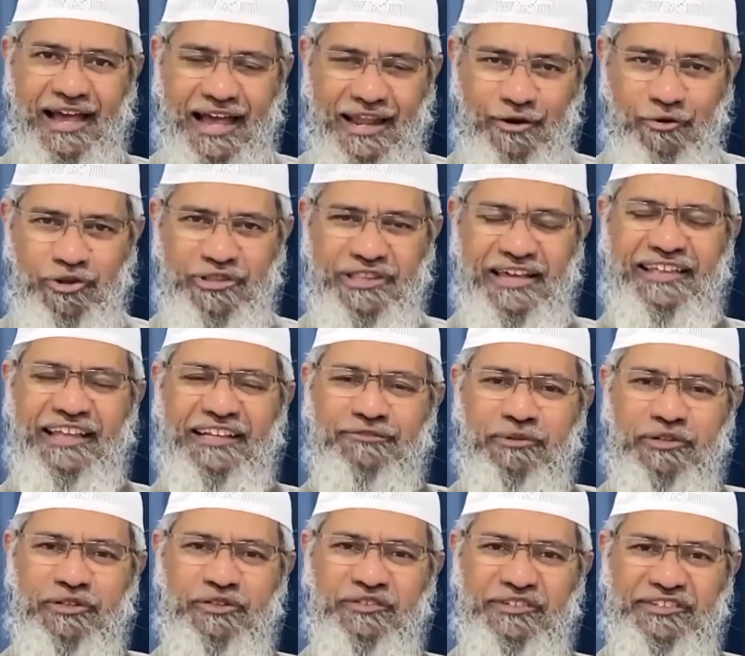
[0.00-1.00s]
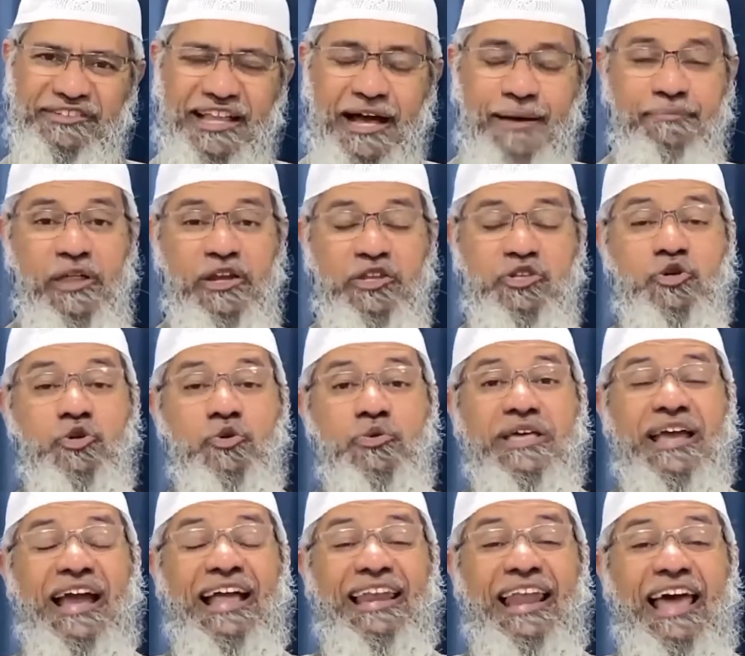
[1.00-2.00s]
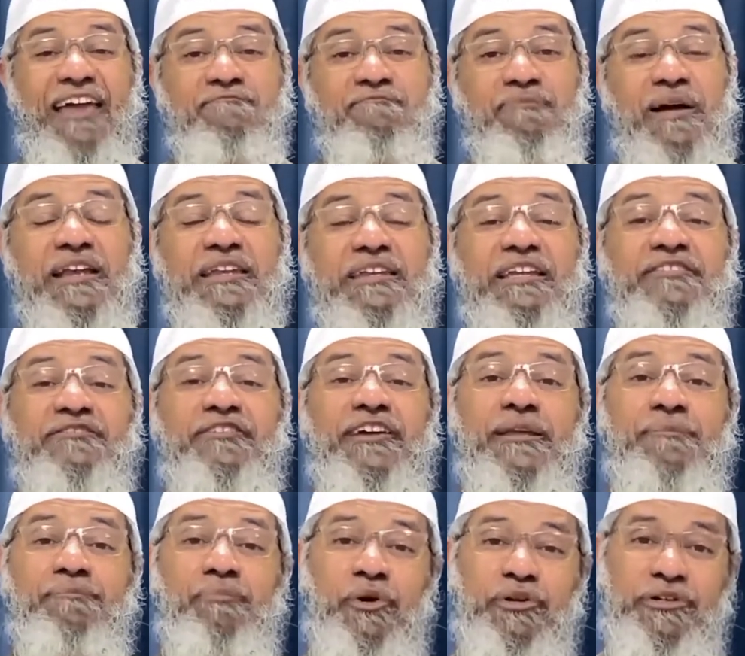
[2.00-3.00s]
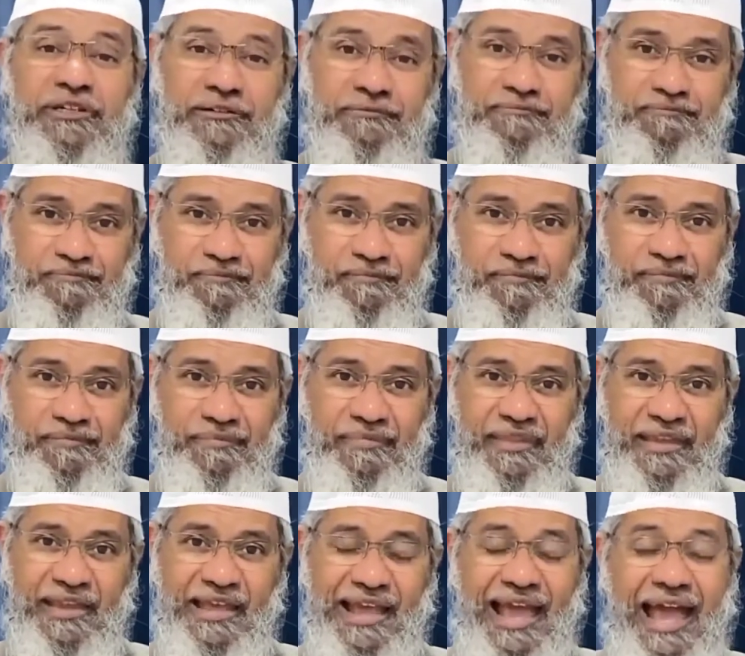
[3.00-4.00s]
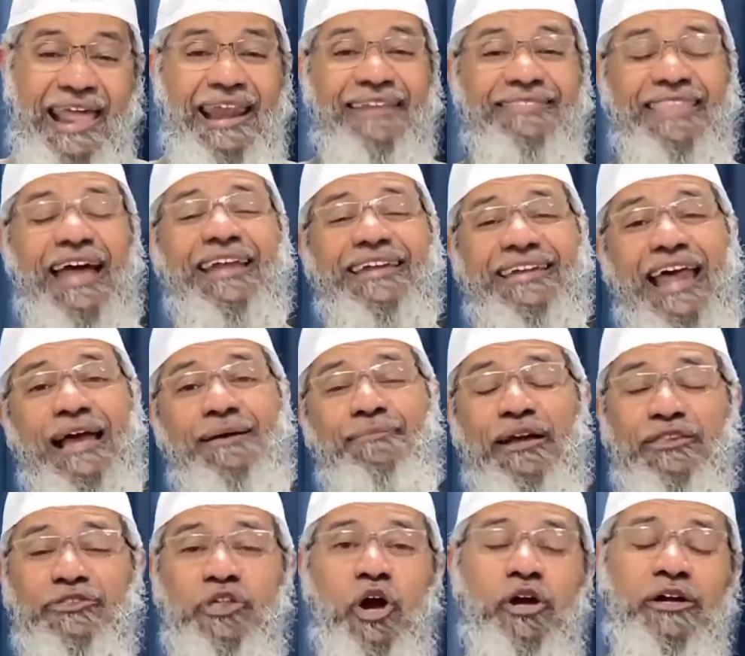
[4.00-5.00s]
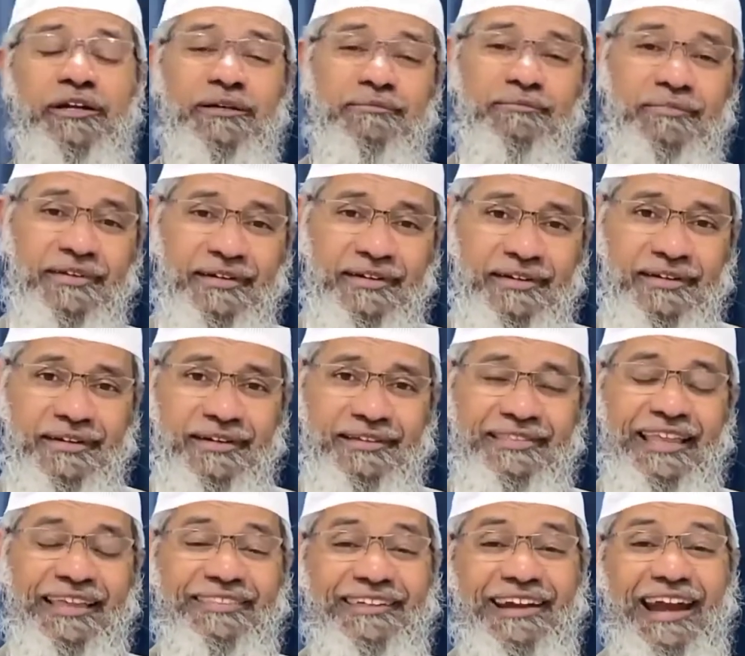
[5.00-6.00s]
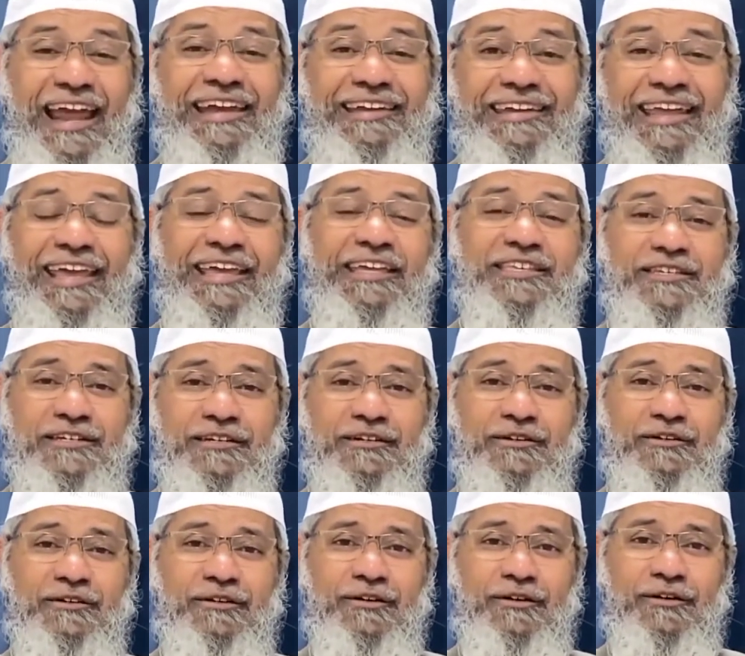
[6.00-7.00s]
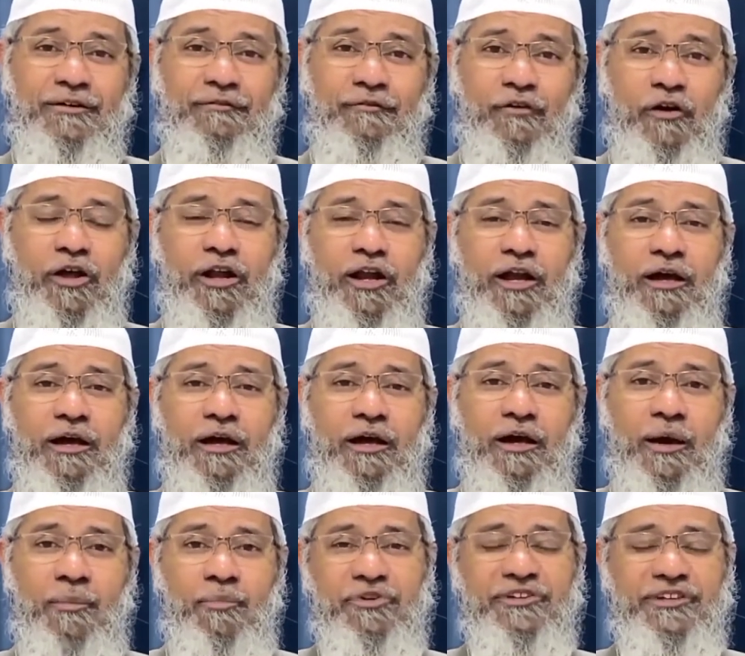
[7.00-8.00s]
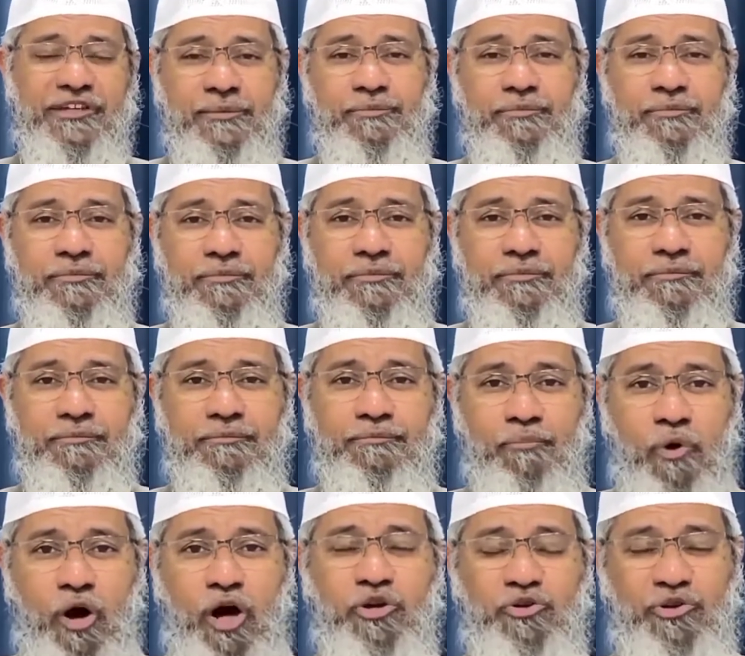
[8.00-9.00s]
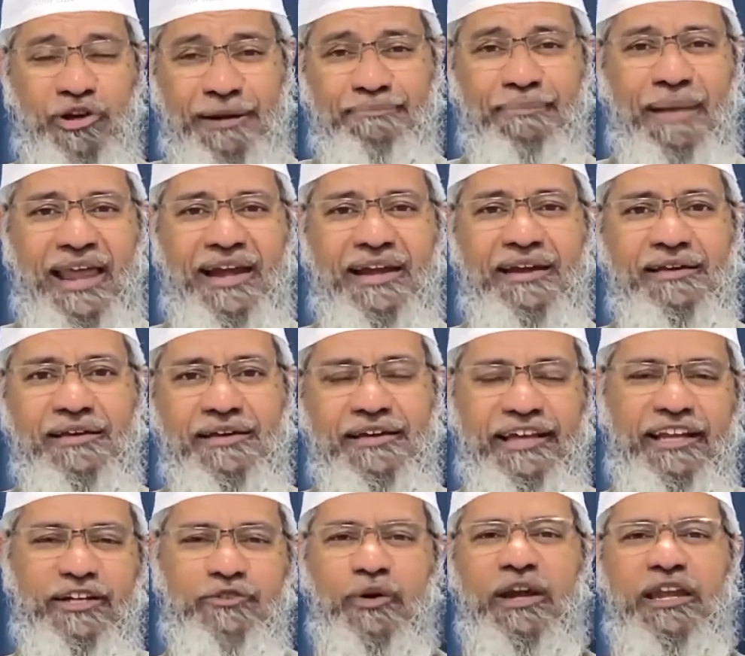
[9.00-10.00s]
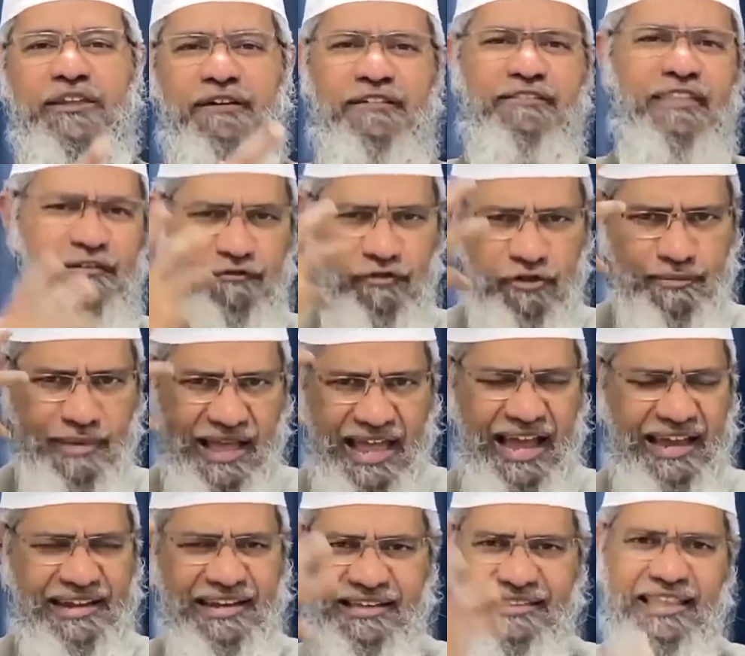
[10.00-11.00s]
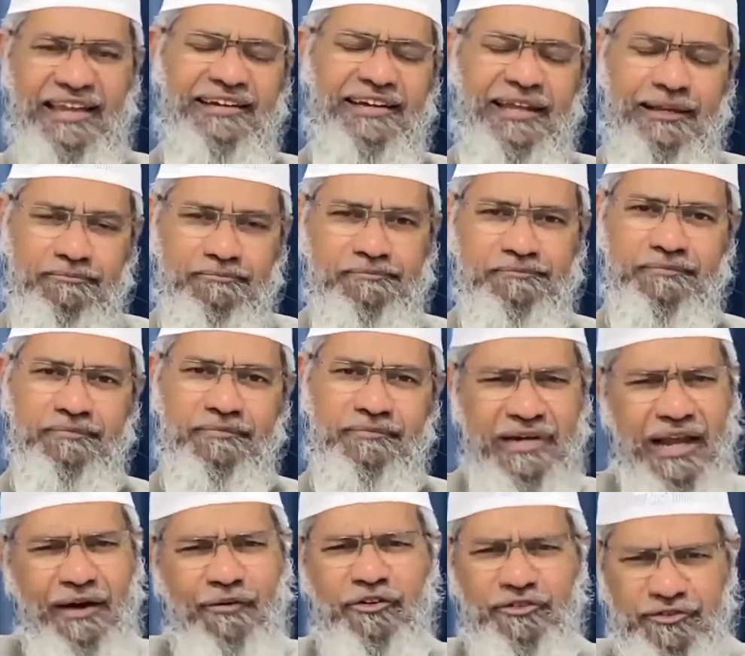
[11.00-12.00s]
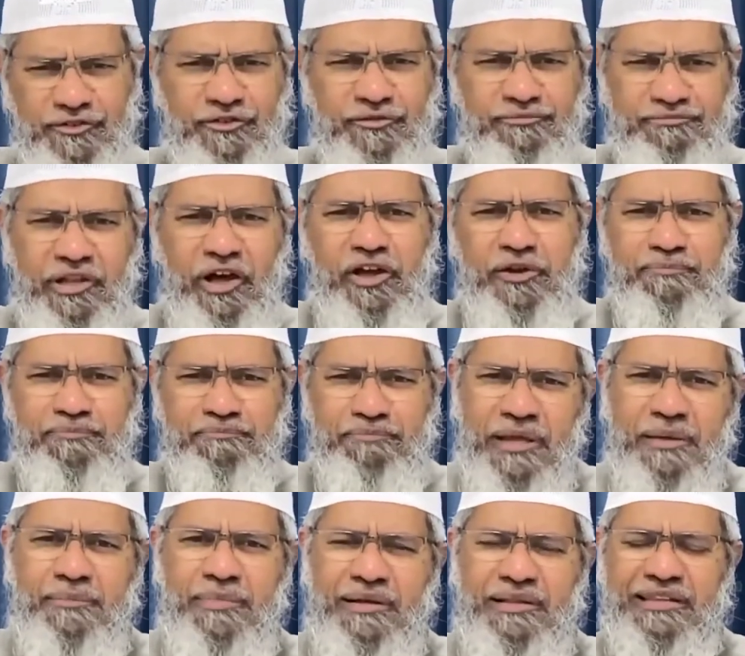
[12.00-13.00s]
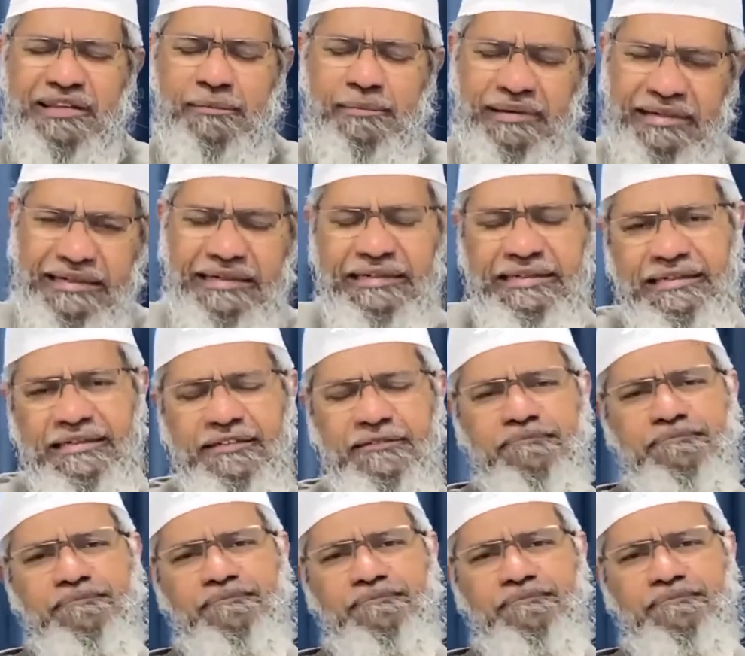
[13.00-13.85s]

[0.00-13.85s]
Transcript: and knowing the other aspects of Islam, that choosing a life partner is very important. And at that time, I thought that the right age for a Muslim boy to get married is 25. That was my idea at that time. Now also, now it may be a little bit earlier.